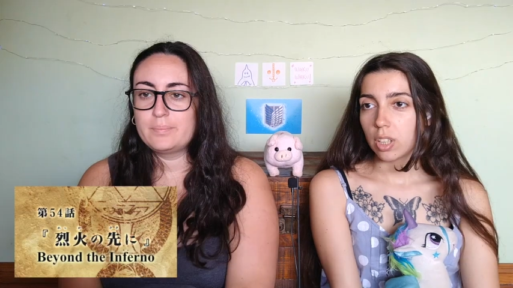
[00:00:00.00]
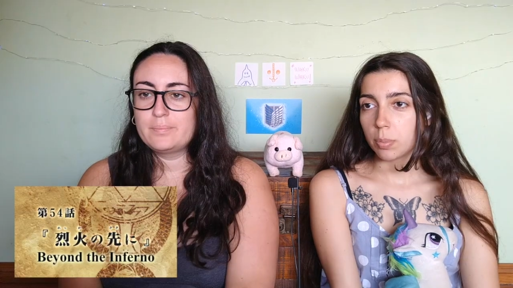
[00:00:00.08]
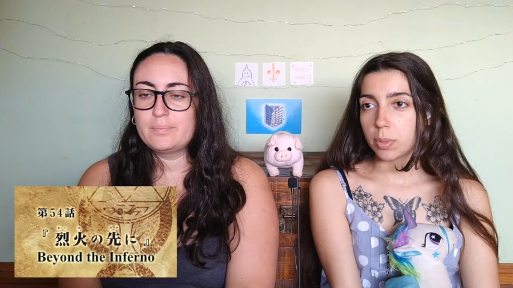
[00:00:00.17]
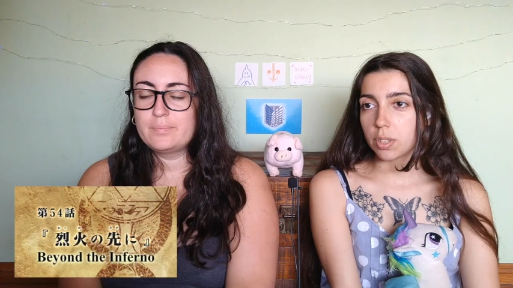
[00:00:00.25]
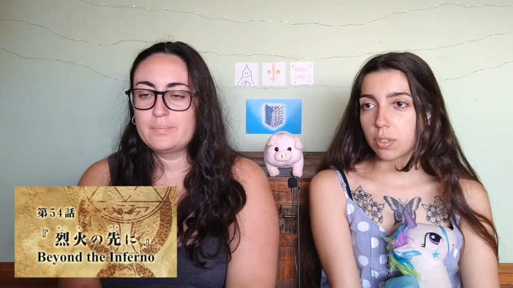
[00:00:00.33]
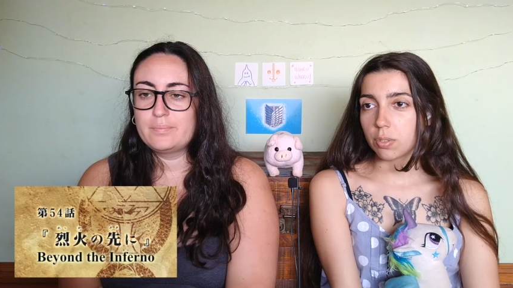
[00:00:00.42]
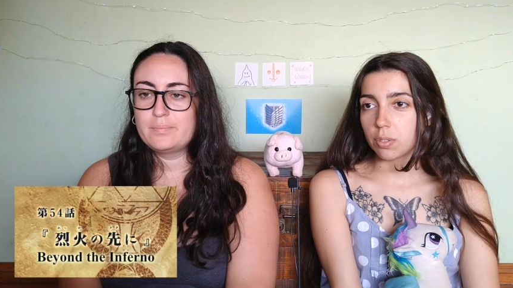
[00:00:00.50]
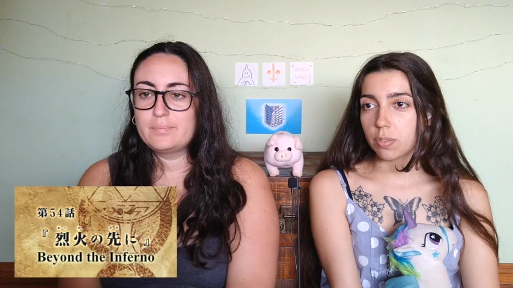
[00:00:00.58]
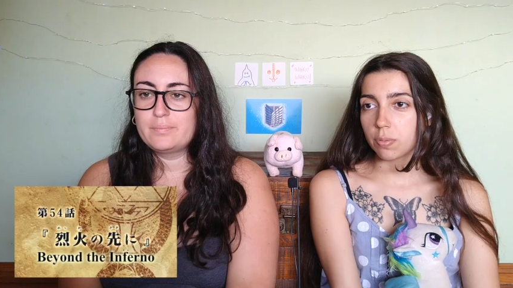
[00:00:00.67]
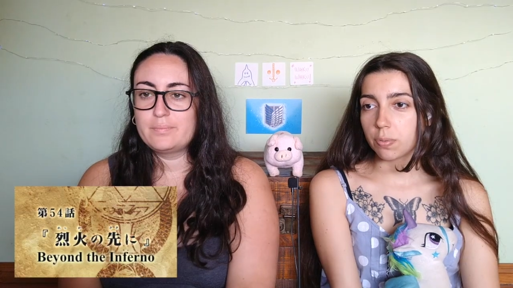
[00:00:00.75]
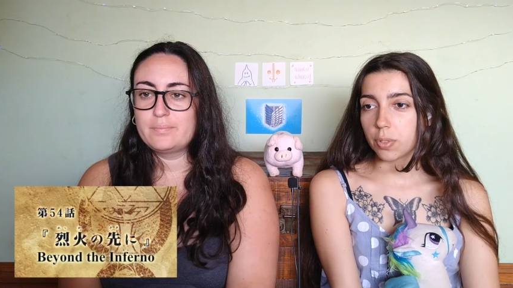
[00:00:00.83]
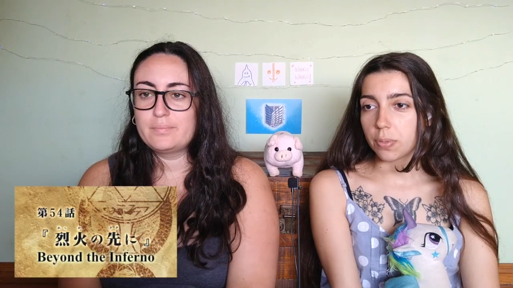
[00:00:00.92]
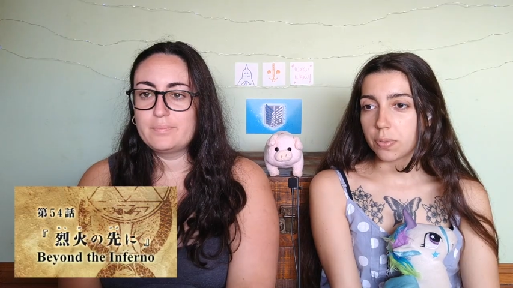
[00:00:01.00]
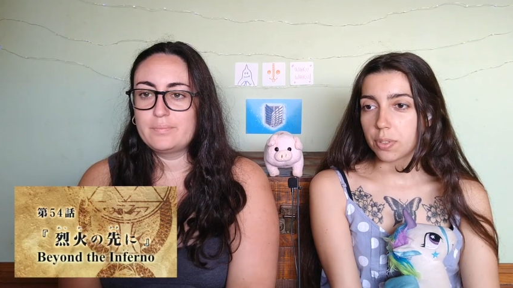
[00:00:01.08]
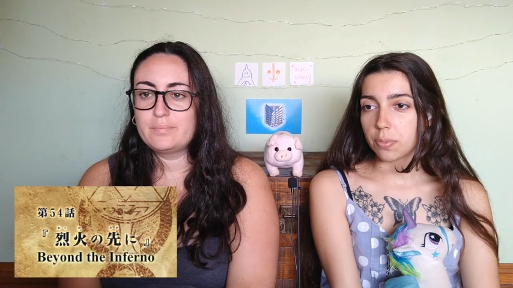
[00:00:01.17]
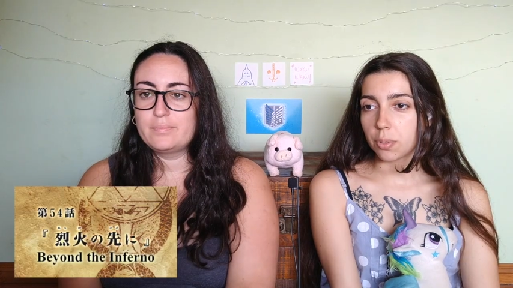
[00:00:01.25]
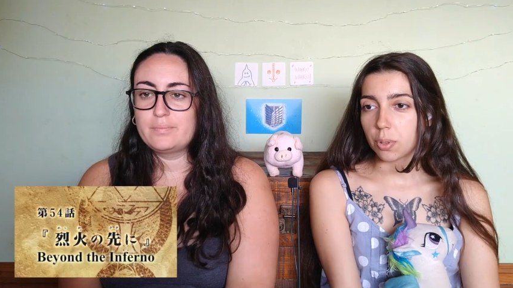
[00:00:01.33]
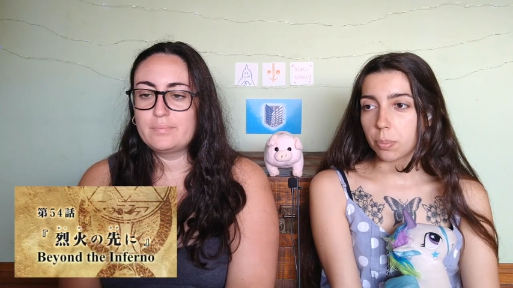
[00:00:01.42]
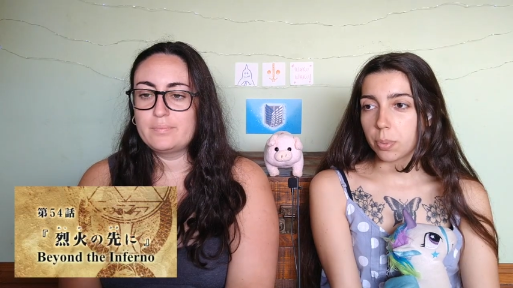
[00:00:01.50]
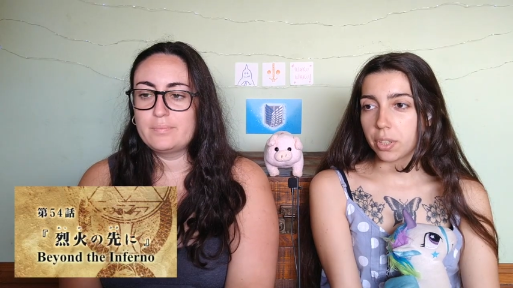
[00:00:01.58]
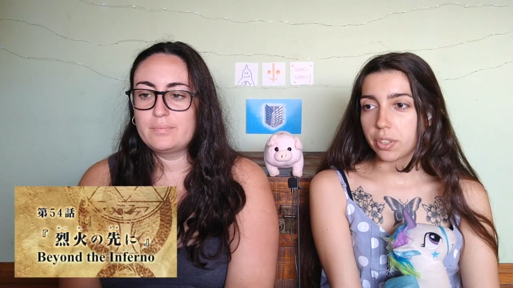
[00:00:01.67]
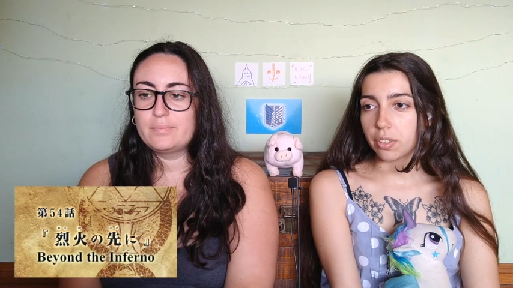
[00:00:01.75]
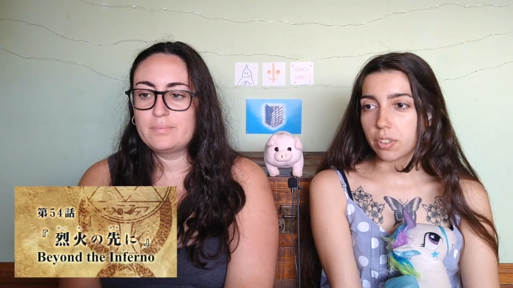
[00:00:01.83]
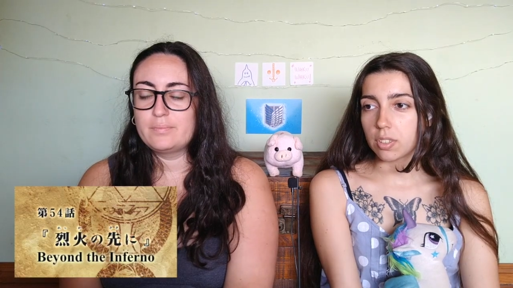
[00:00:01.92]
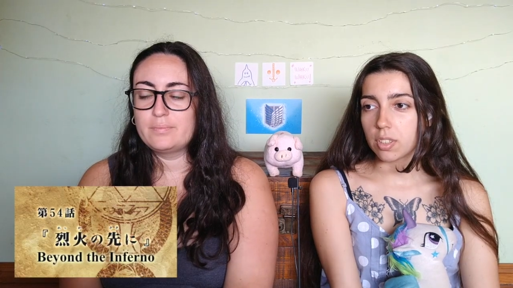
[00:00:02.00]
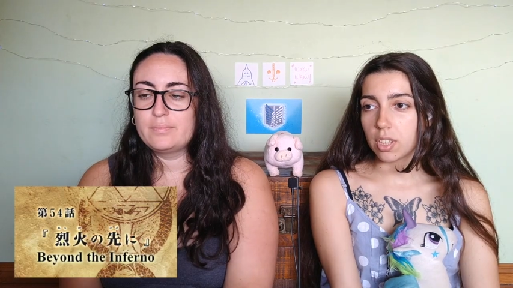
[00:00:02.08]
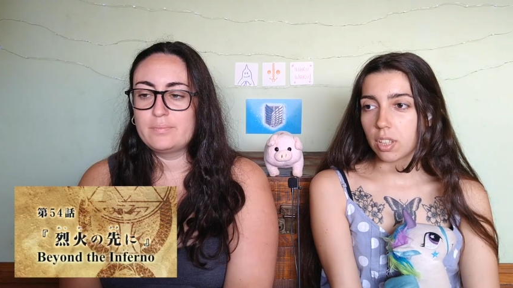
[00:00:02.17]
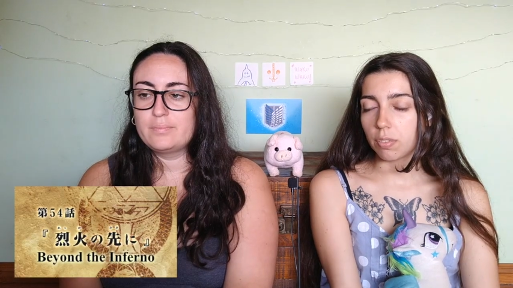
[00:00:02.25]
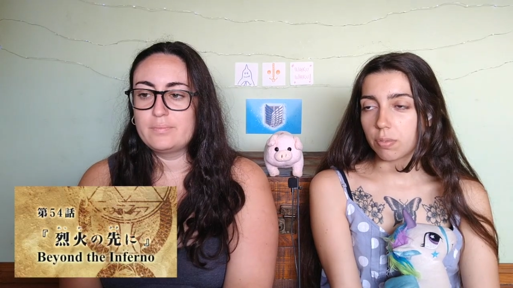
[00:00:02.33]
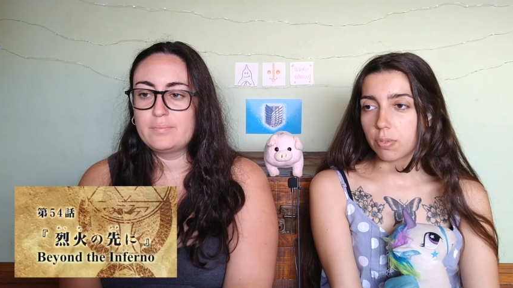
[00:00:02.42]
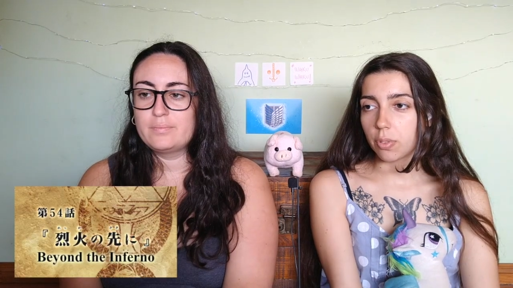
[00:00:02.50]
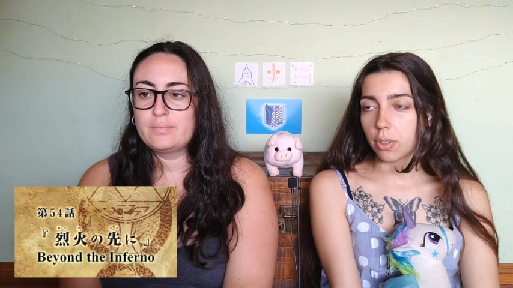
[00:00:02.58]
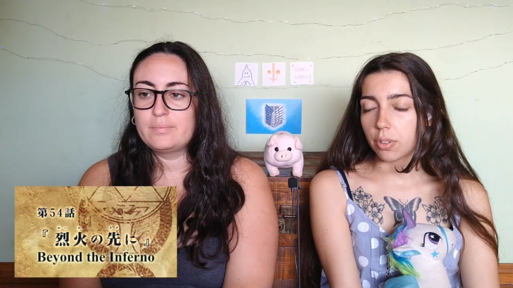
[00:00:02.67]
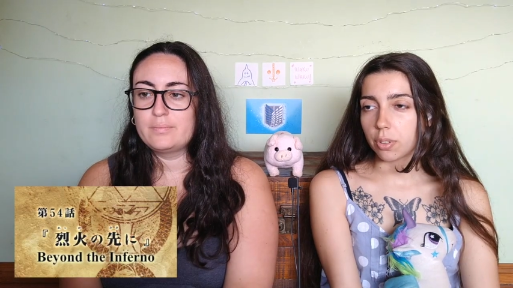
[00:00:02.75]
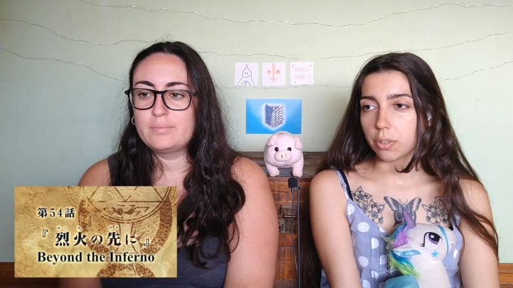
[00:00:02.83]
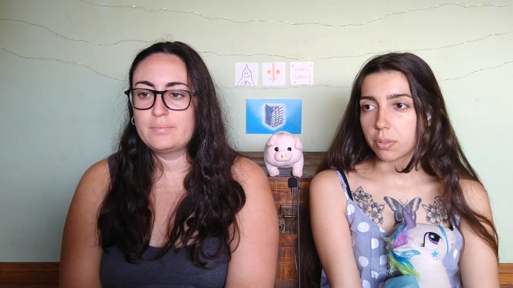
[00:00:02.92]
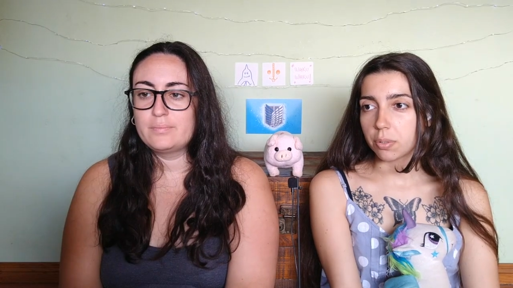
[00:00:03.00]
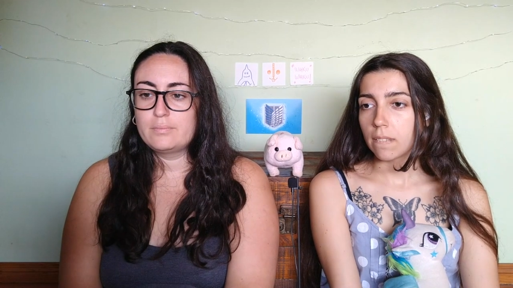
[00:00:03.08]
Speaker 1: Episode 54, Beyond the Inferno.